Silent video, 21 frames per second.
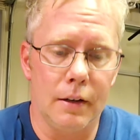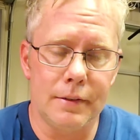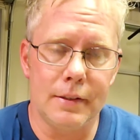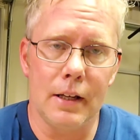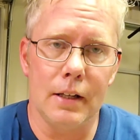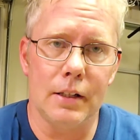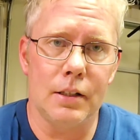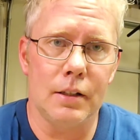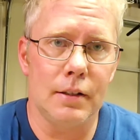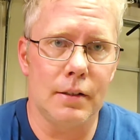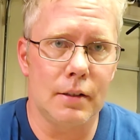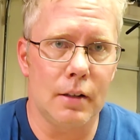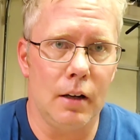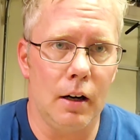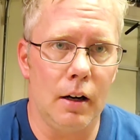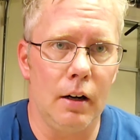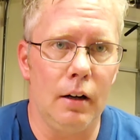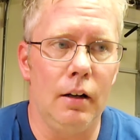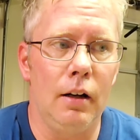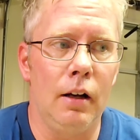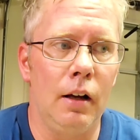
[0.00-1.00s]
session to
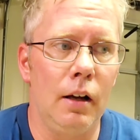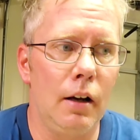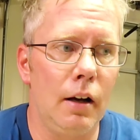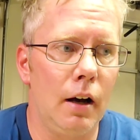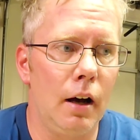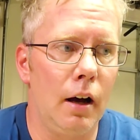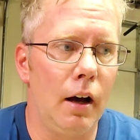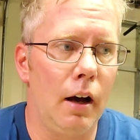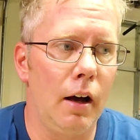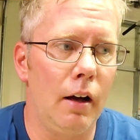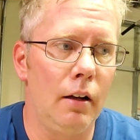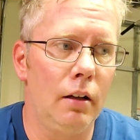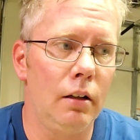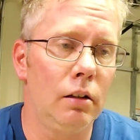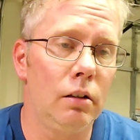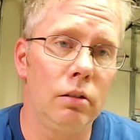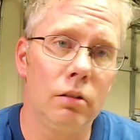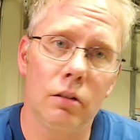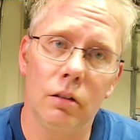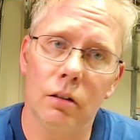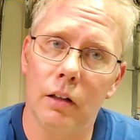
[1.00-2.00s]
start.
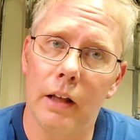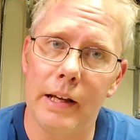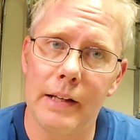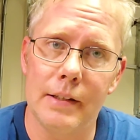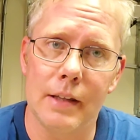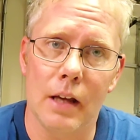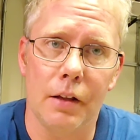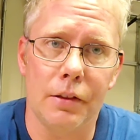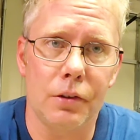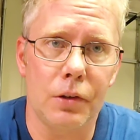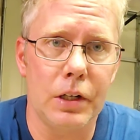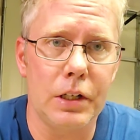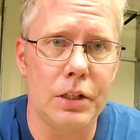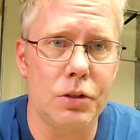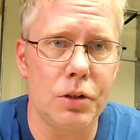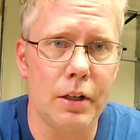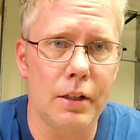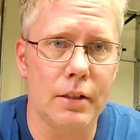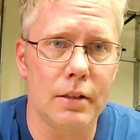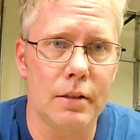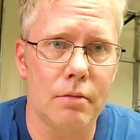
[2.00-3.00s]
Laced out 3
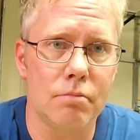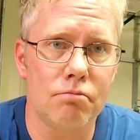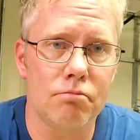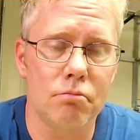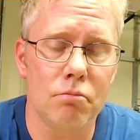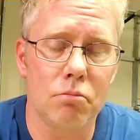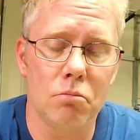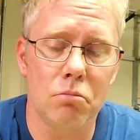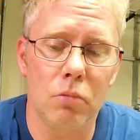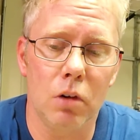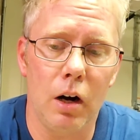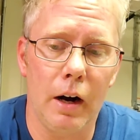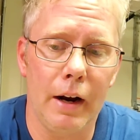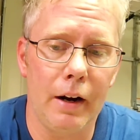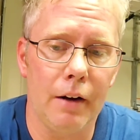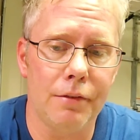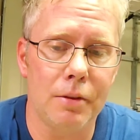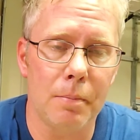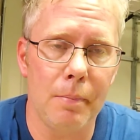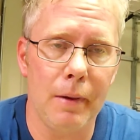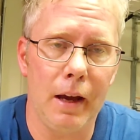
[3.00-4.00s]
tricks
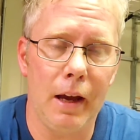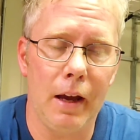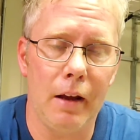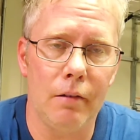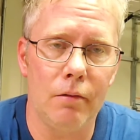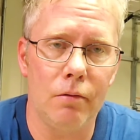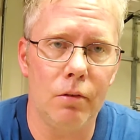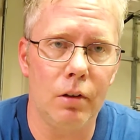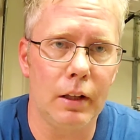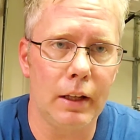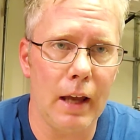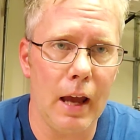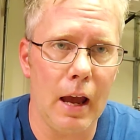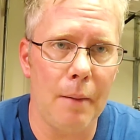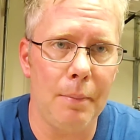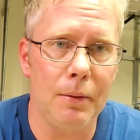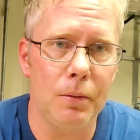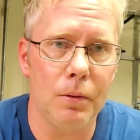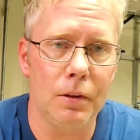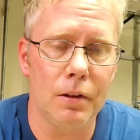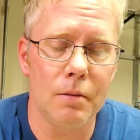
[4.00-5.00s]
right off the bat, really
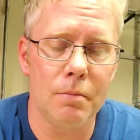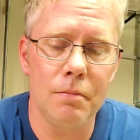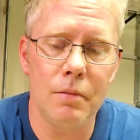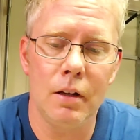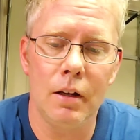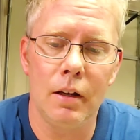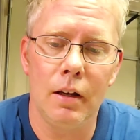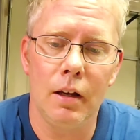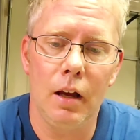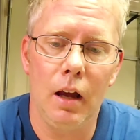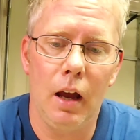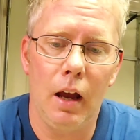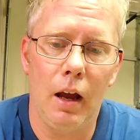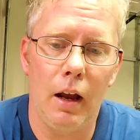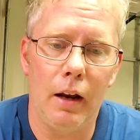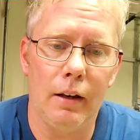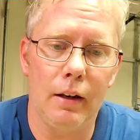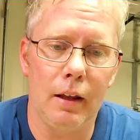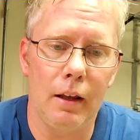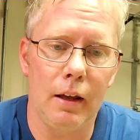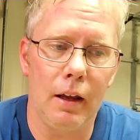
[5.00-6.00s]
happy with them.
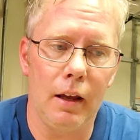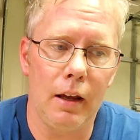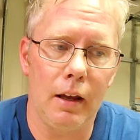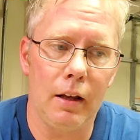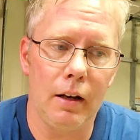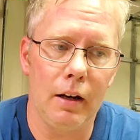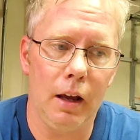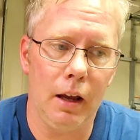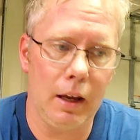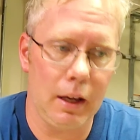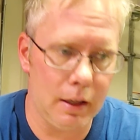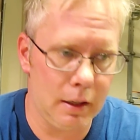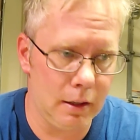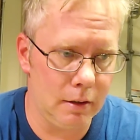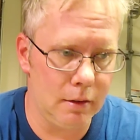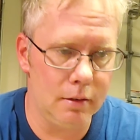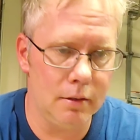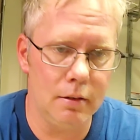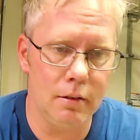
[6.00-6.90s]
And then I ate it,